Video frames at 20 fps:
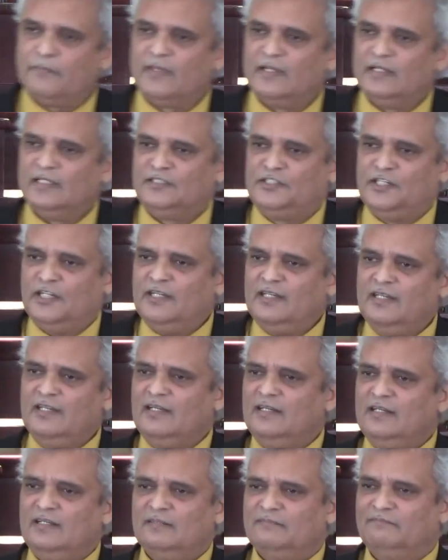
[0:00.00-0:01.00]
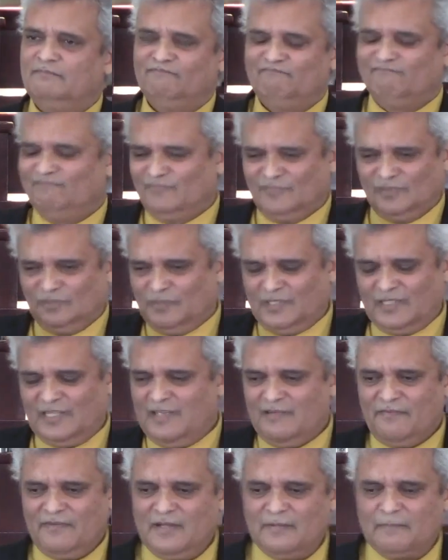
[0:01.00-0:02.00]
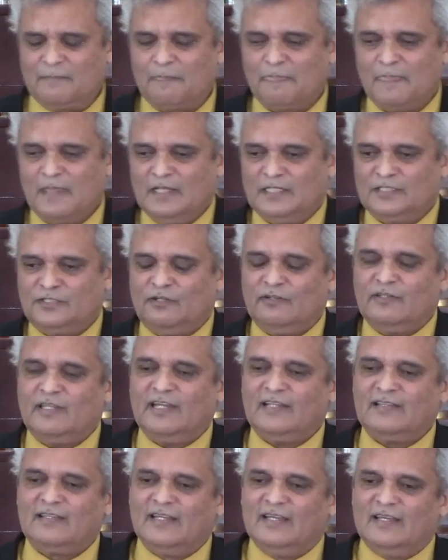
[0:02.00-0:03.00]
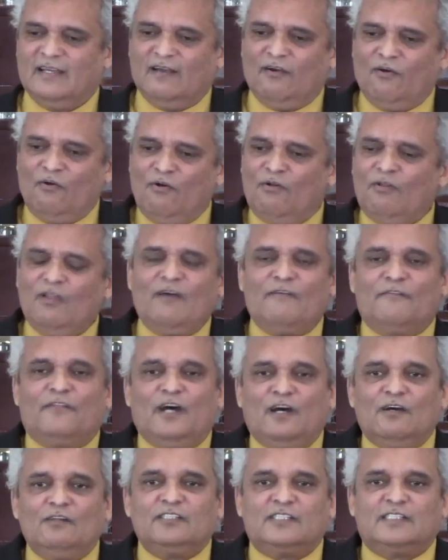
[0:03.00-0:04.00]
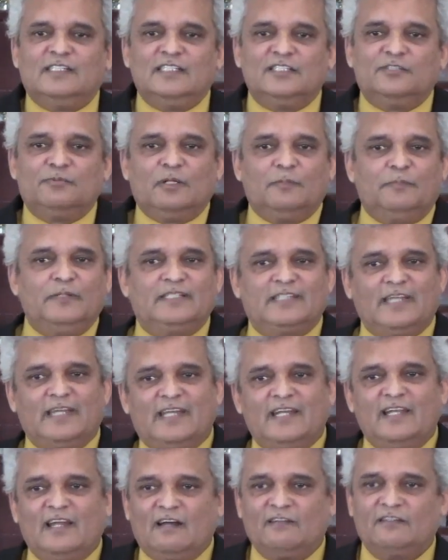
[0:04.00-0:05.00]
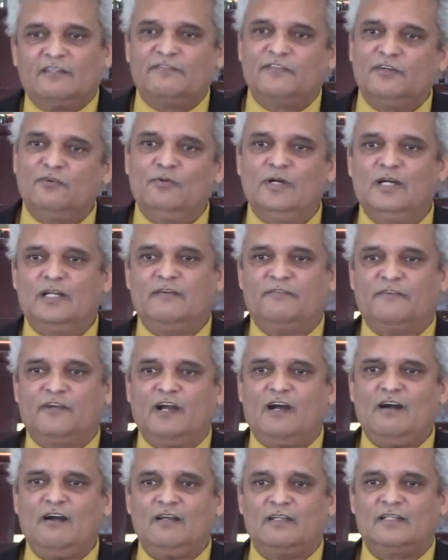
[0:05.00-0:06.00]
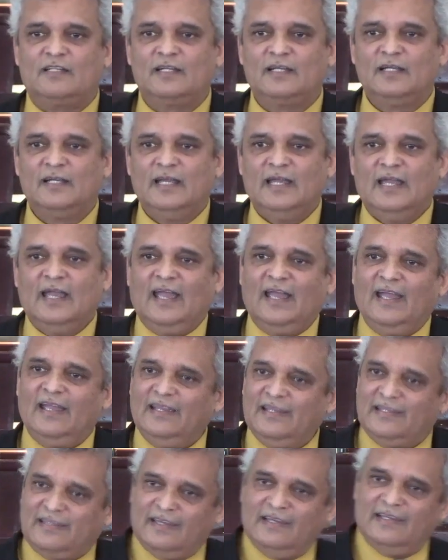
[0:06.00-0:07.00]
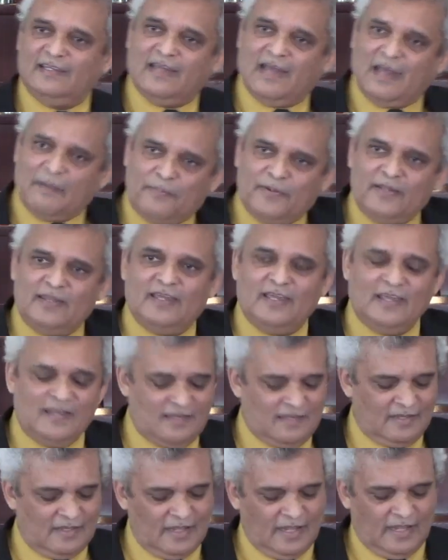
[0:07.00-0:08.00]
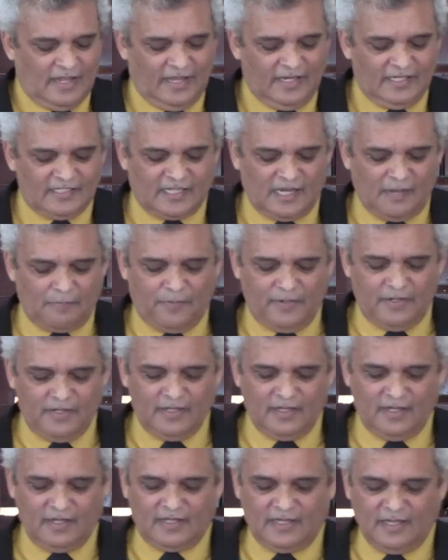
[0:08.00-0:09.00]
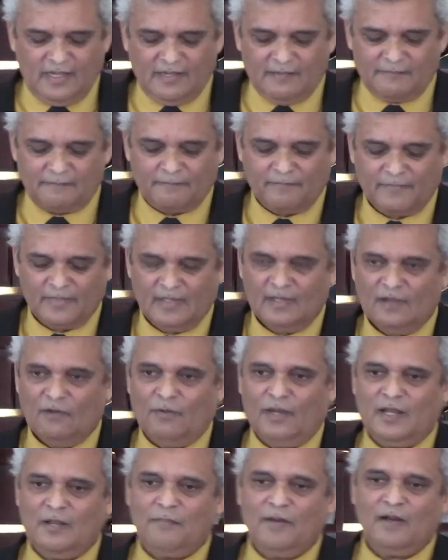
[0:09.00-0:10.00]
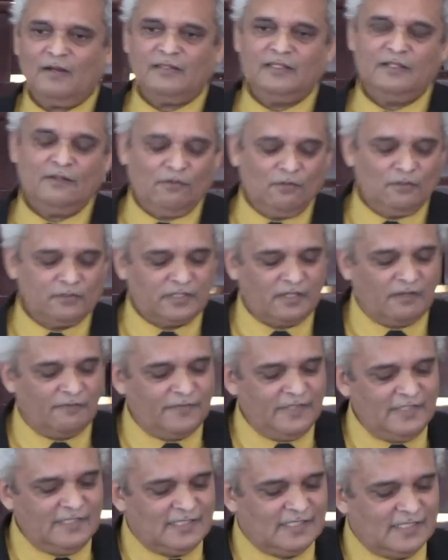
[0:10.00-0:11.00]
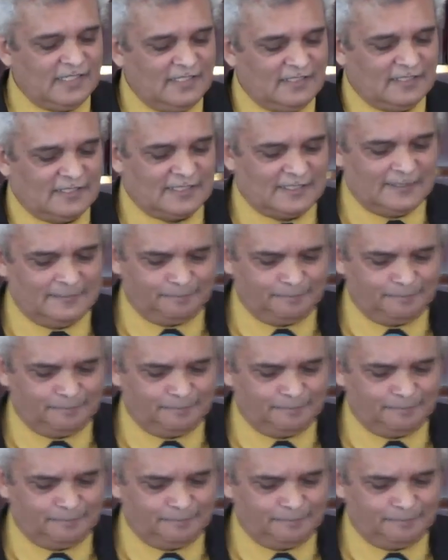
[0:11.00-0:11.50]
gender, whatever. So that all of those things will be taken out of the Word of God. It happened then, and it's happening again. What about the altar of incense,